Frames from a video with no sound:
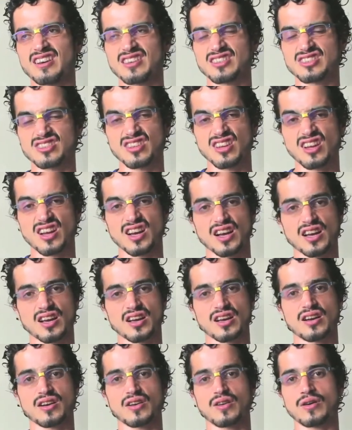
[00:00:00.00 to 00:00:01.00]

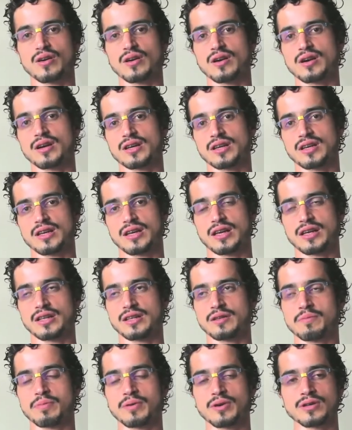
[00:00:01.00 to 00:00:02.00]
stuck, or
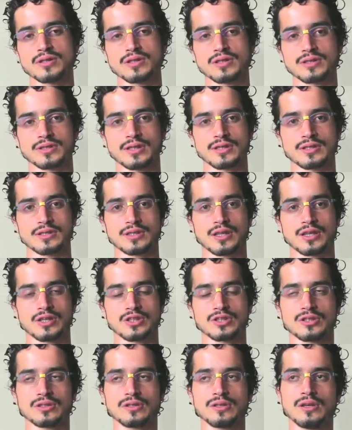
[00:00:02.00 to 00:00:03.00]
any burning
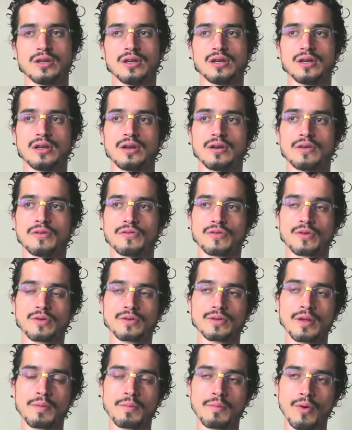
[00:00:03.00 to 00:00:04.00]
sensation.
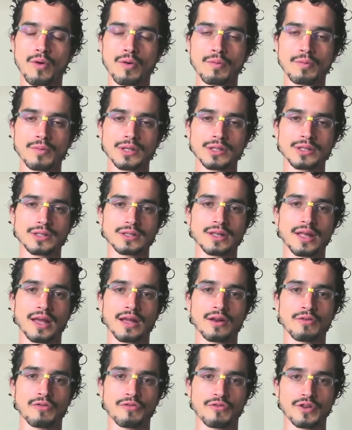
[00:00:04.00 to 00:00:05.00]
From the moment
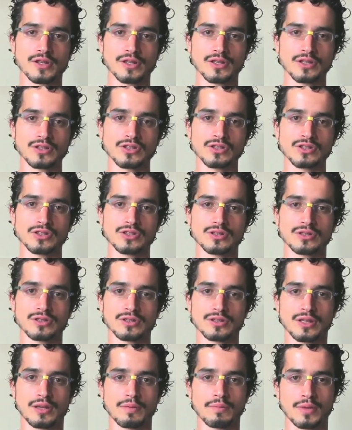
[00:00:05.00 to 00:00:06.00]
that you finish
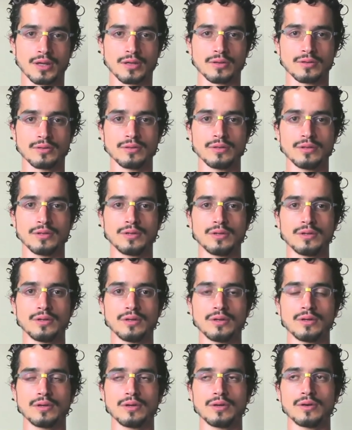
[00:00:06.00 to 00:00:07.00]
the meal,
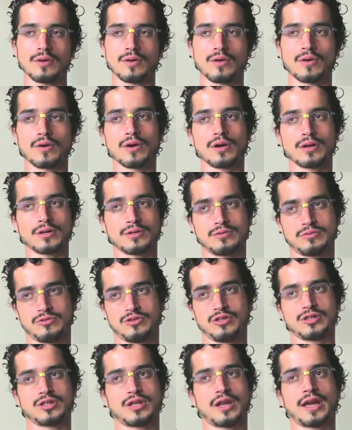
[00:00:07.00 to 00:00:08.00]
or
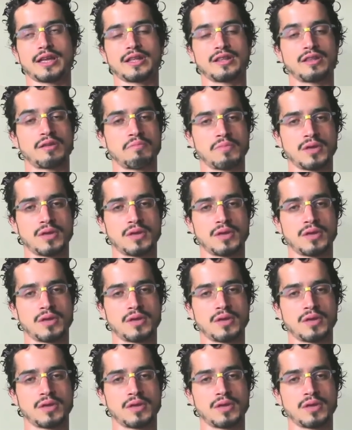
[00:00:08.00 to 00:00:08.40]
just like in the